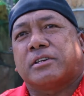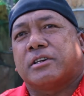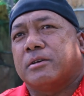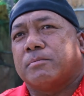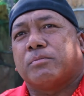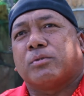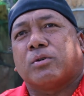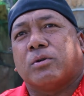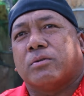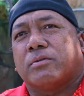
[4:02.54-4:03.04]

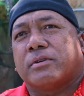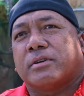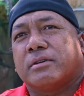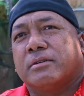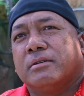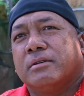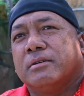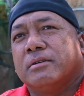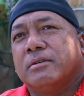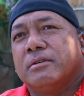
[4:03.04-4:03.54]
keep going
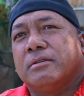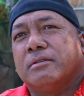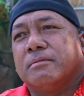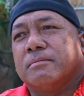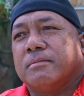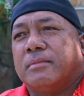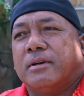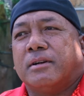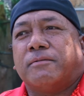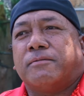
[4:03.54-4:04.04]

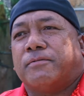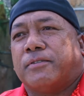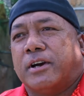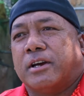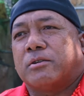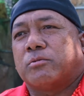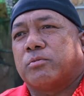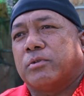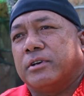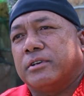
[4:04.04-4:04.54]
and
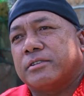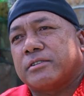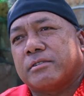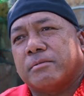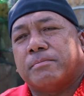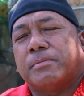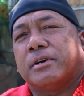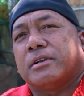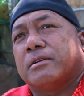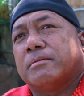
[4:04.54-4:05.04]
find ways
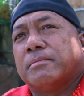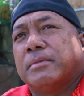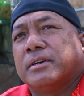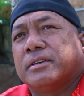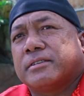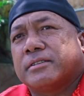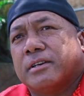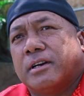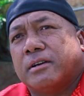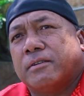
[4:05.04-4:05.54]
to better
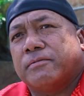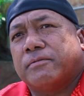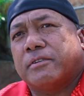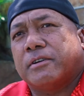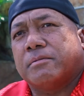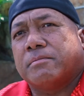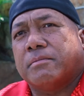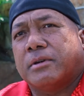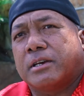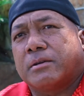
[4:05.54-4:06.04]
myself
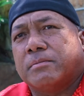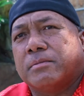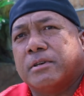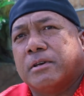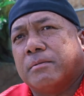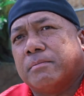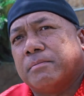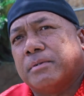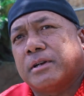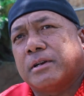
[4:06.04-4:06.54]
and make
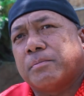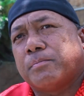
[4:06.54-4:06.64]
me a better